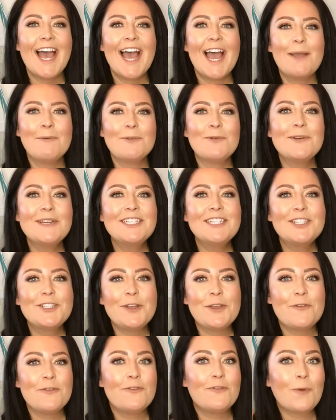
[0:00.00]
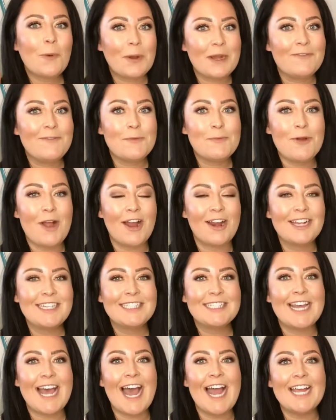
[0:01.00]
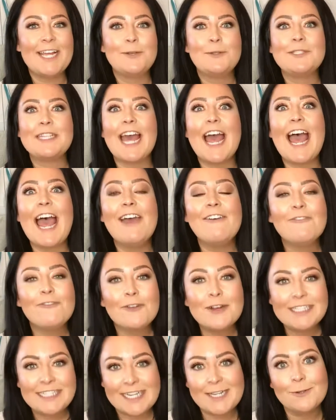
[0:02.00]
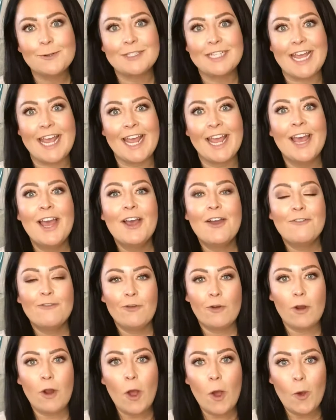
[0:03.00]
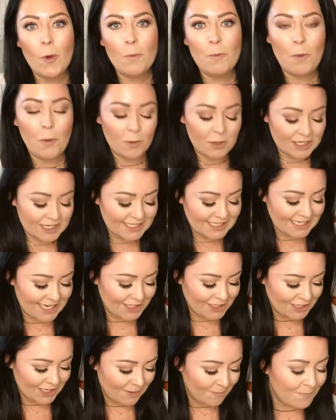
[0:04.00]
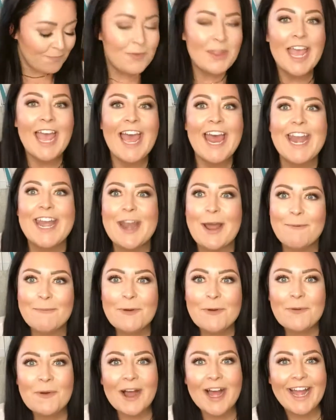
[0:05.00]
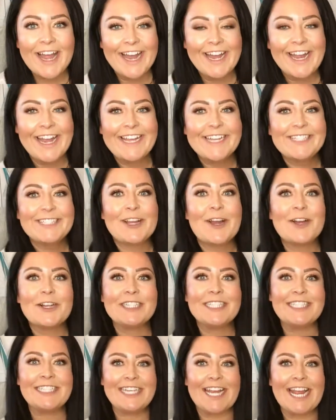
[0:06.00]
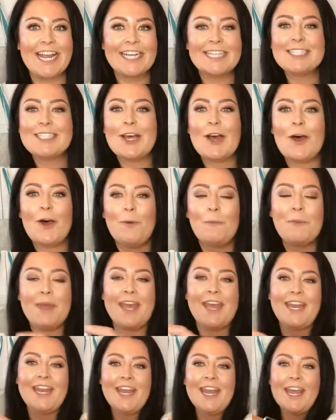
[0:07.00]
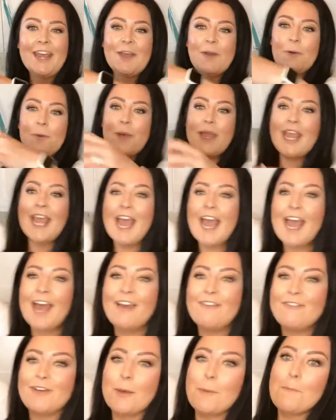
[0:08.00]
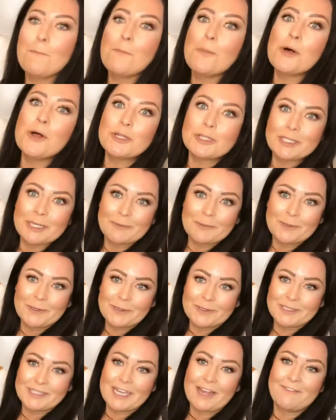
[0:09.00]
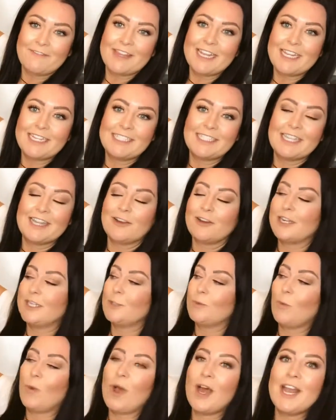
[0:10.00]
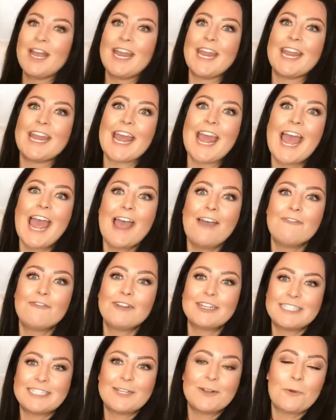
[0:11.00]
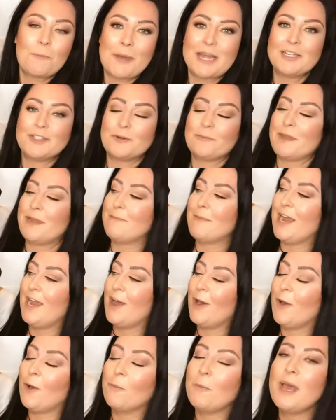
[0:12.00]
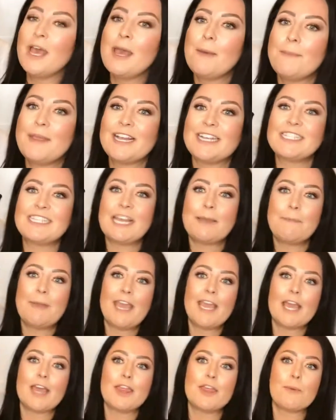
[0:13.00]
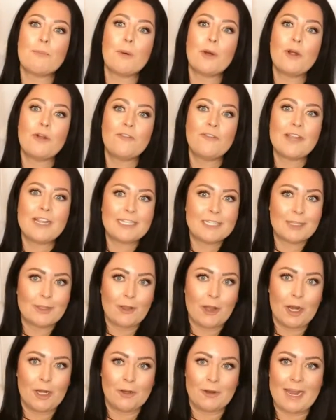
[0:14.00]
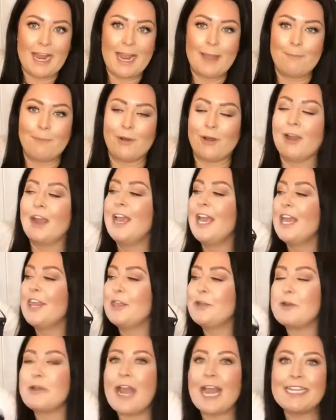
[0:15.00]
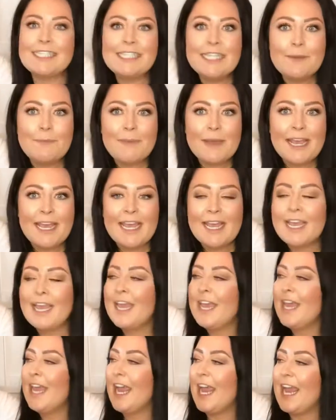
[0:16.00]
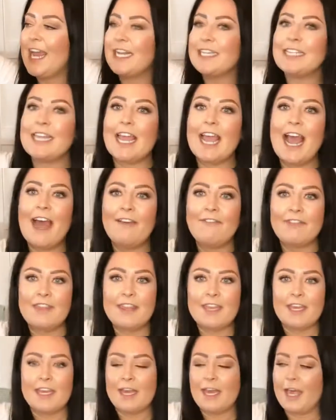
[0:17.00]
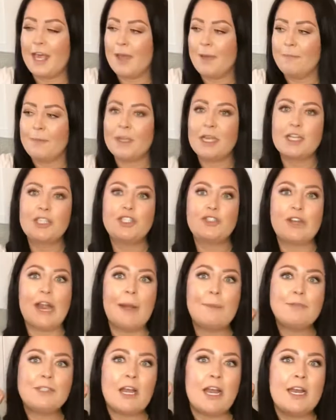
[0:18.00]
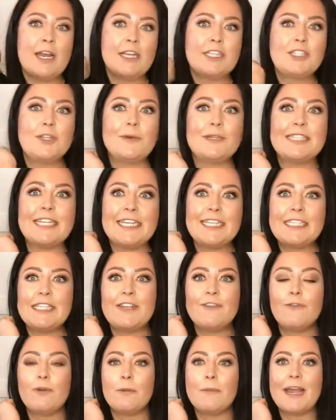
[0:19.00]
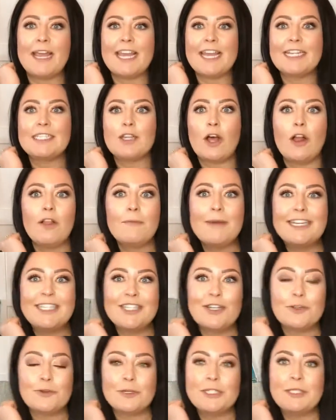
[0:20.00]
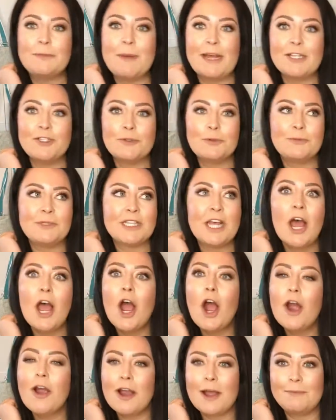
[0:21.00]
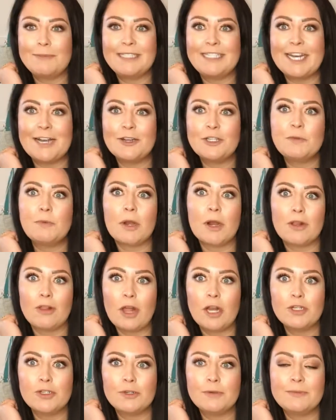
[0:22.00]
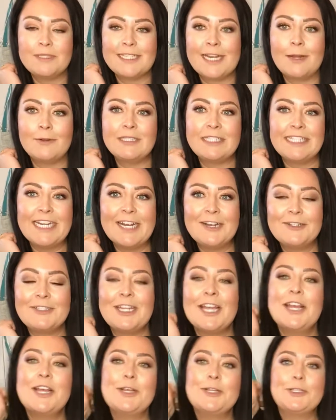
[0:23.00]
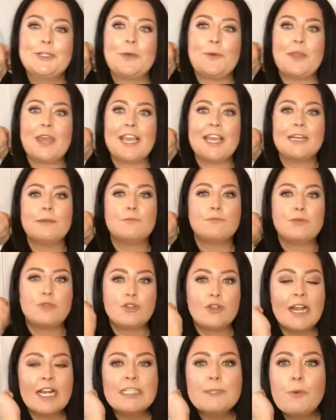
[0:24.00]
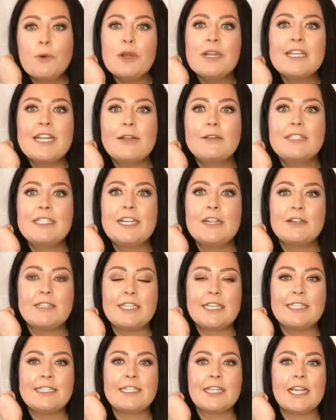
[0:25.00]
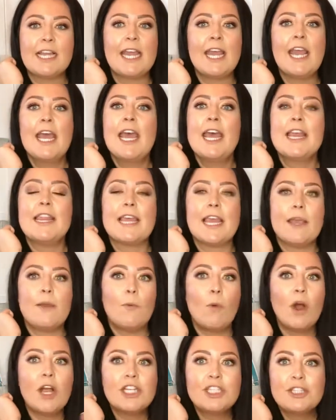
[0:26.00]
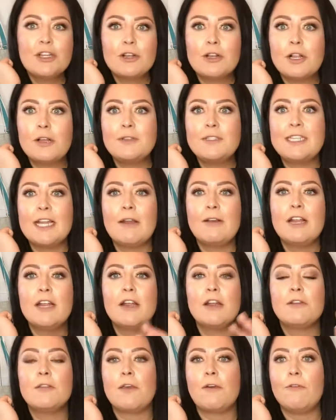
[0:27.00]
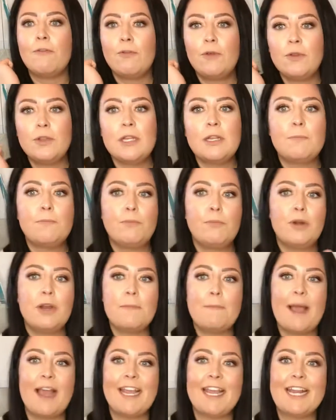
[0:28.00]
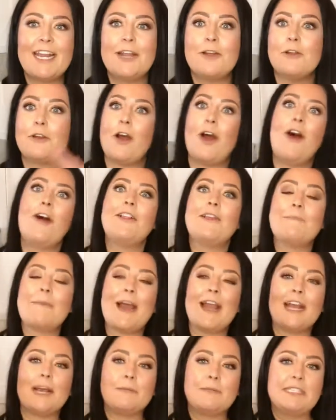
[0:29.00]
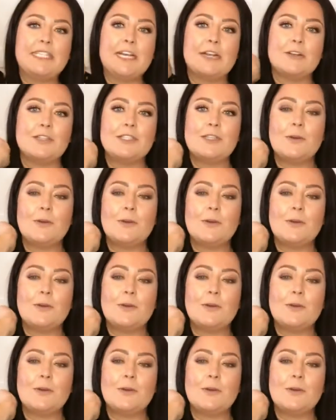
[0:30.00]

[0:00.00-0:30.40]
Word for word: I'm going to show you four different products that I use every single day for home organization. Number one is our Stand Tall bin. We have multiples of these. There is one in every single bedroom in my home because they make the perfect laundry hamper. They're nice and big and they have the um, straps on it so it's easy for my kids. All my children's bedrooms are upstairs but our laundry room's downstairs so they can transport it downstairs easily they wash their clothes down here, they'll fold it, put it back in here and haul it back upstairs.